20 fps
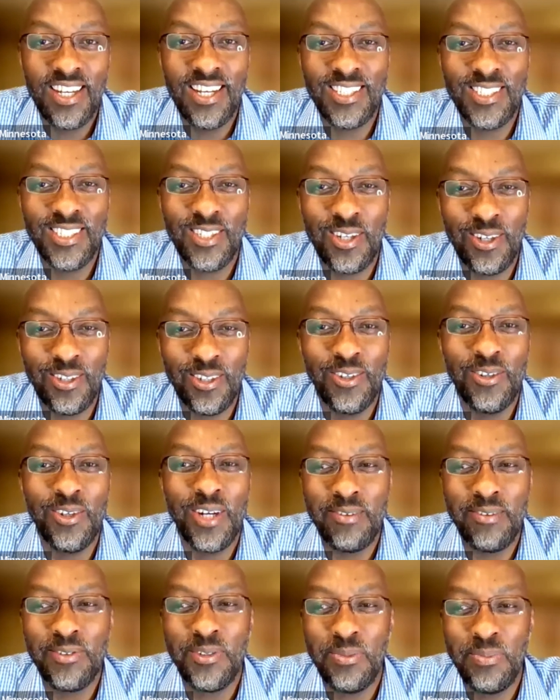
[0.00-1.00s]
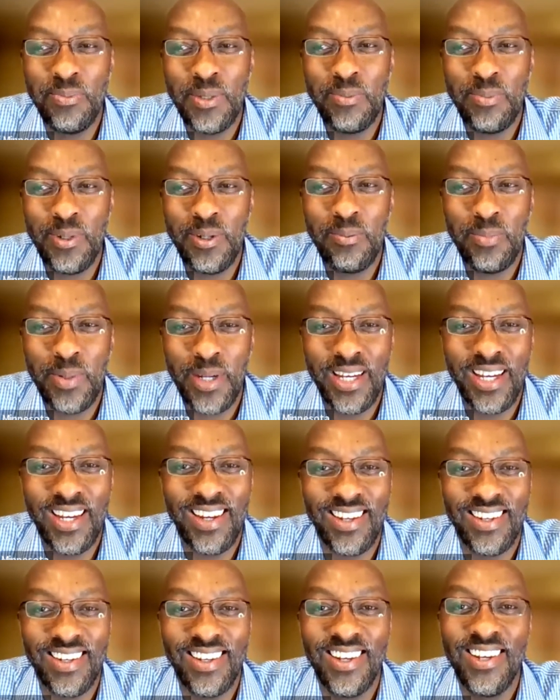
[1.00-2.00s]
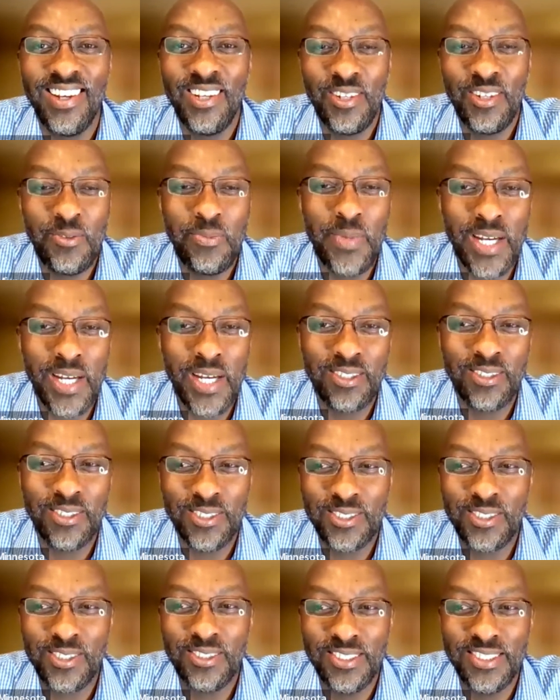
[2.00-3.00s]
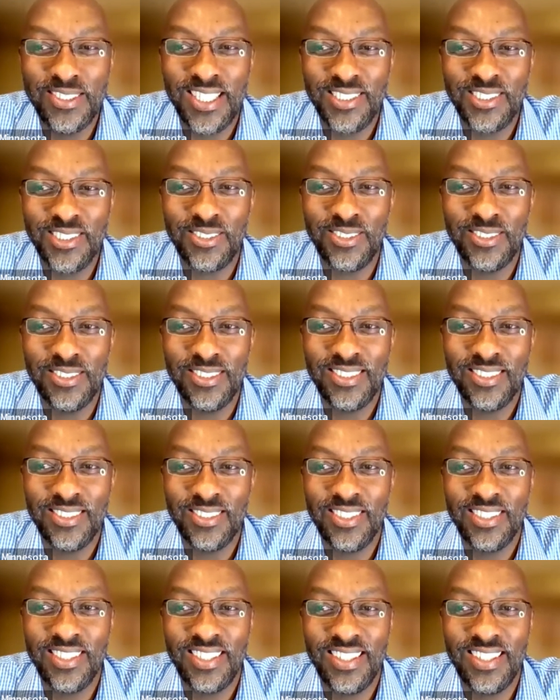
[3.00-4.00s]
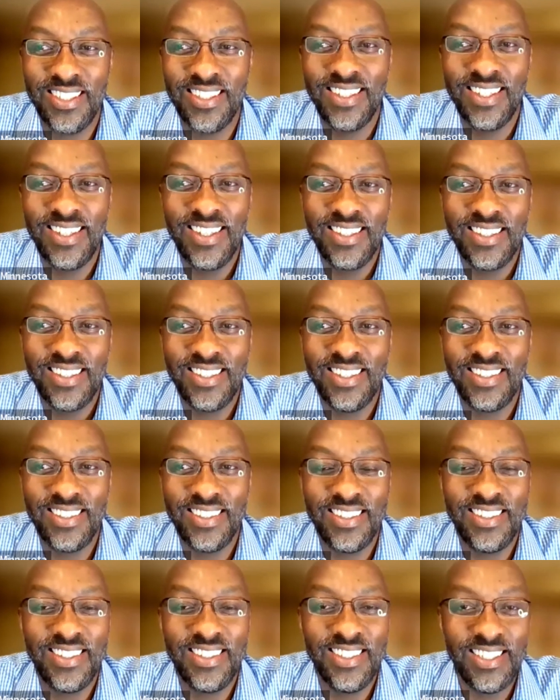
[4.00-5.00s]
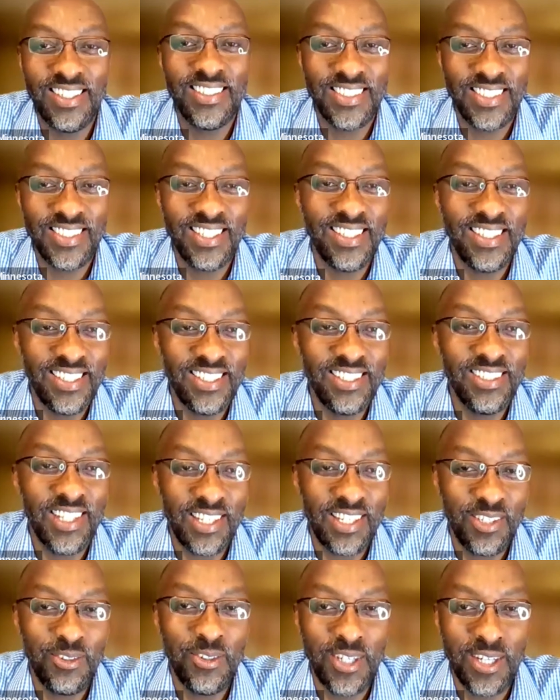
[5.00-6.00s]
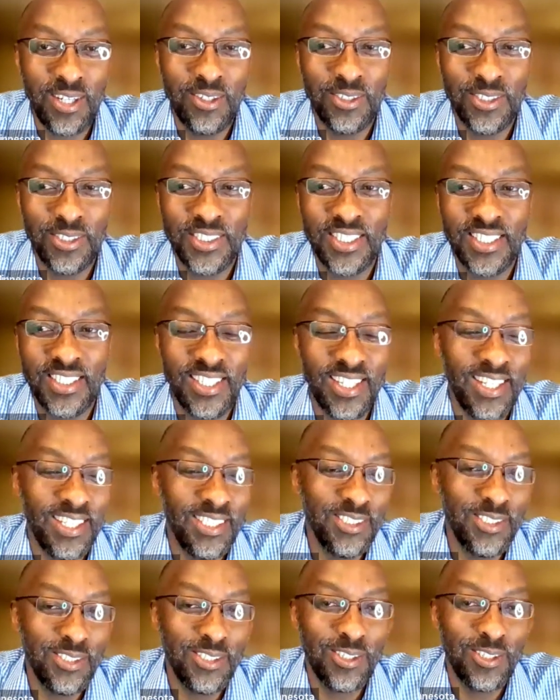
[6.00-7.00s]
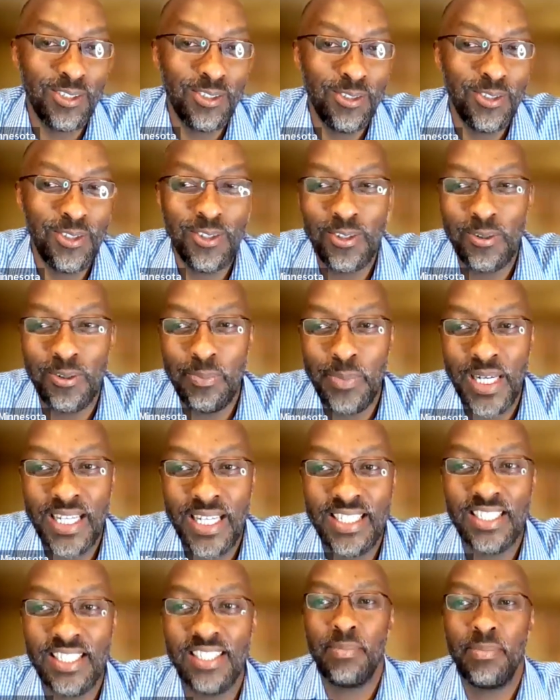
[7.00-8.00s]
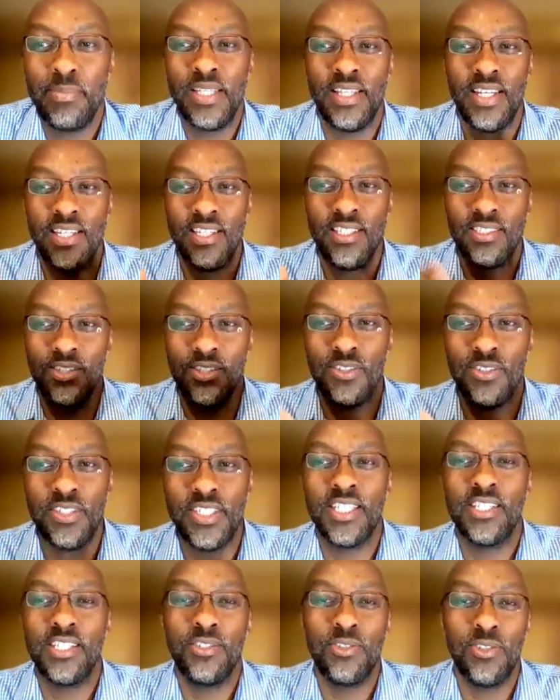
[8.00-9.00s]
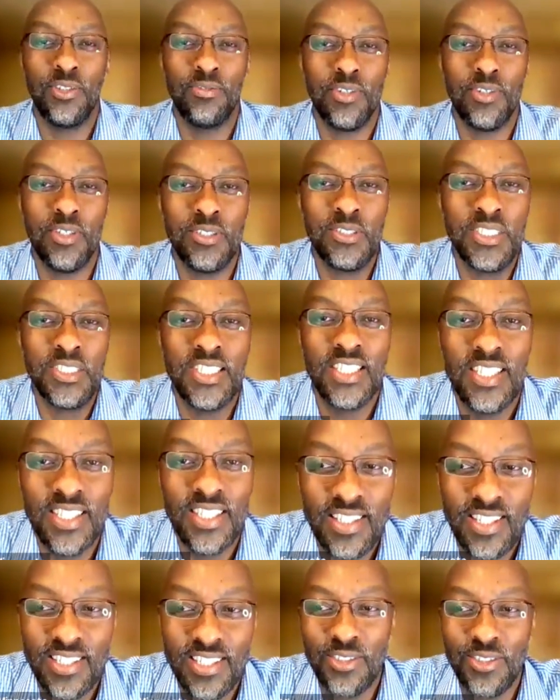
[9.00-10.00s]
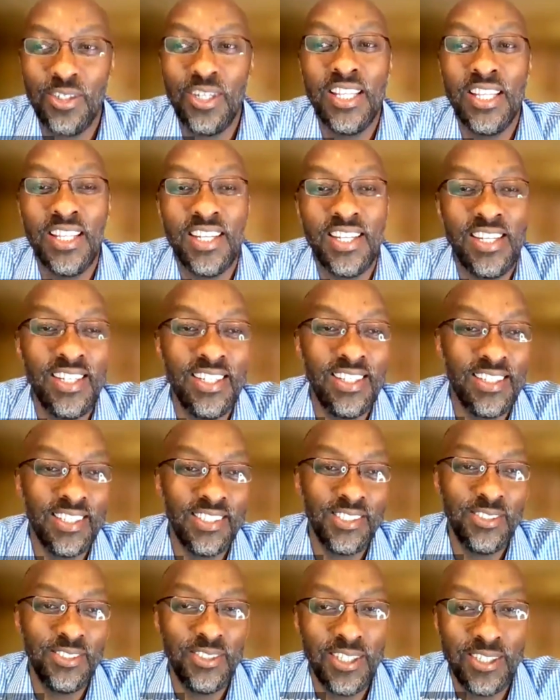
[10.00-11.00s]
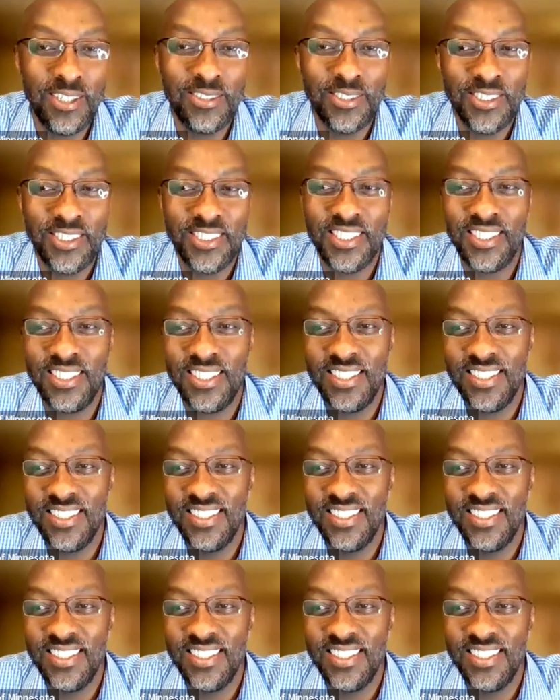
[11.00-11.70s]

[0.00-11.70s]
so you have to be prepared to make those concessions so the the, the deal is the deal that you negotiate. There is no good or bad deal, but that is contextual, of course. There's only the deal that you negotiate.